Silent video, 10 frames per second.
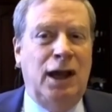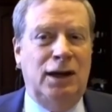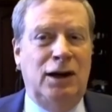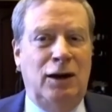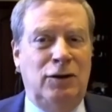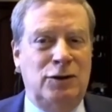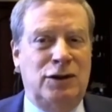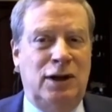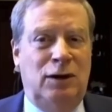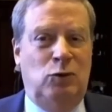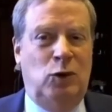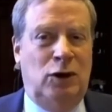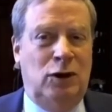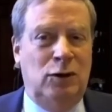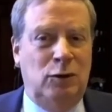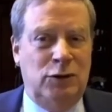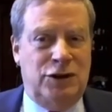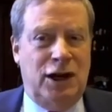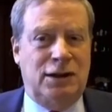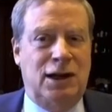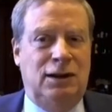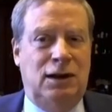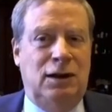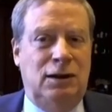and others that were rejecting